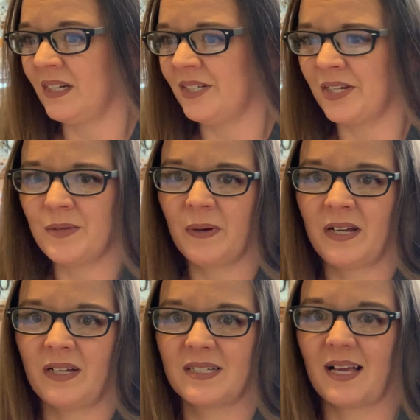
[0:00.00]
just
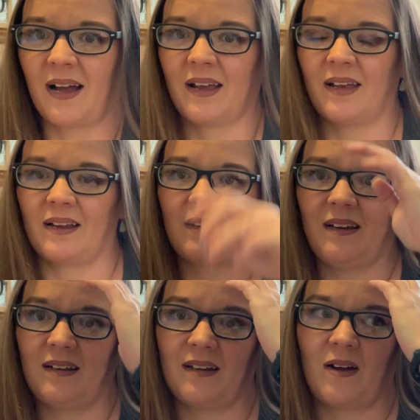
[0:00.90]
because I can
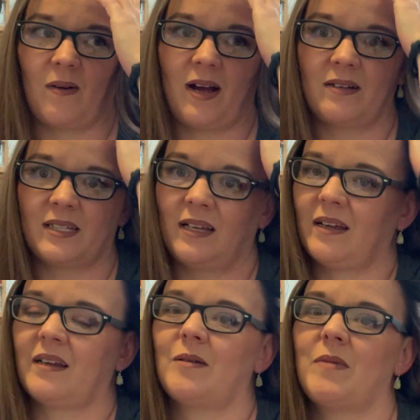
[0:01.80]
go out
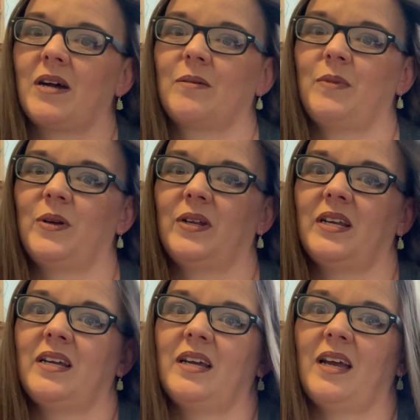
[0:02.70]
into my
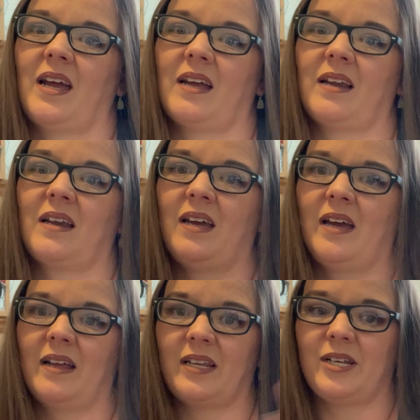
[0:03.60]
community and
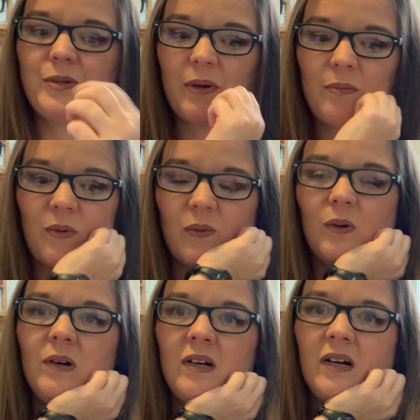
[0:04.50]
teach people,